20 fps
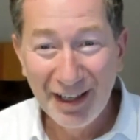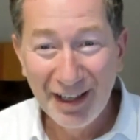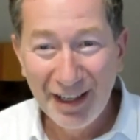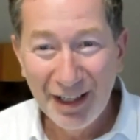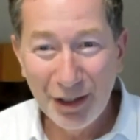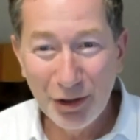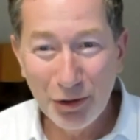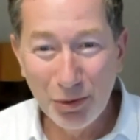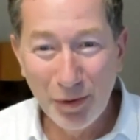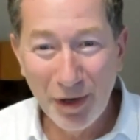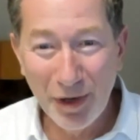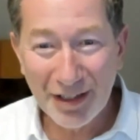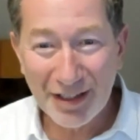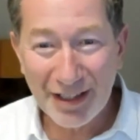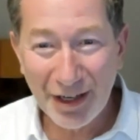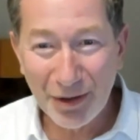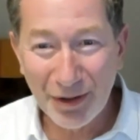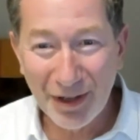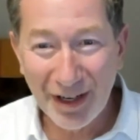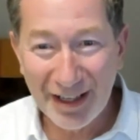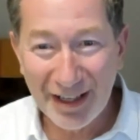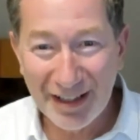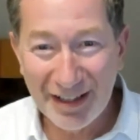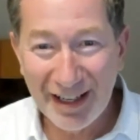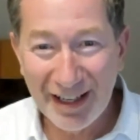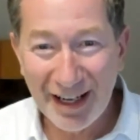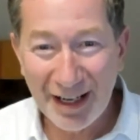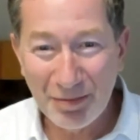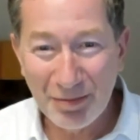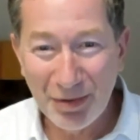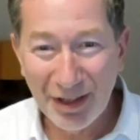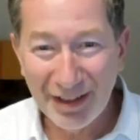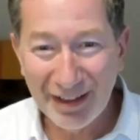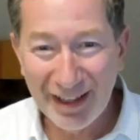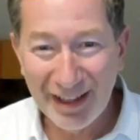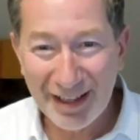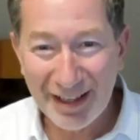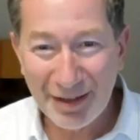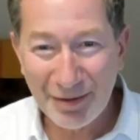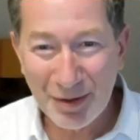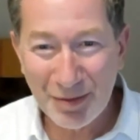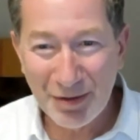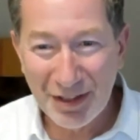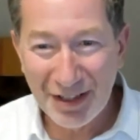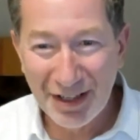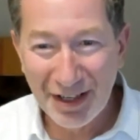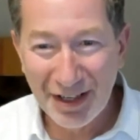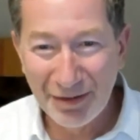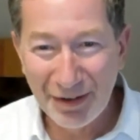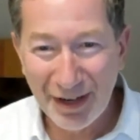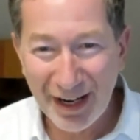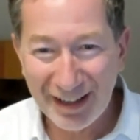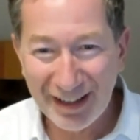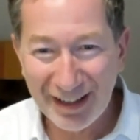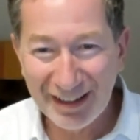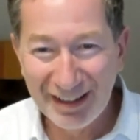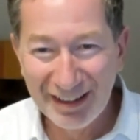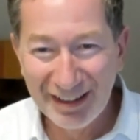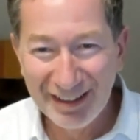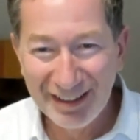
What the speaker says: it all worked out all right in the end. But yeah, that was a bit nerve-wracking.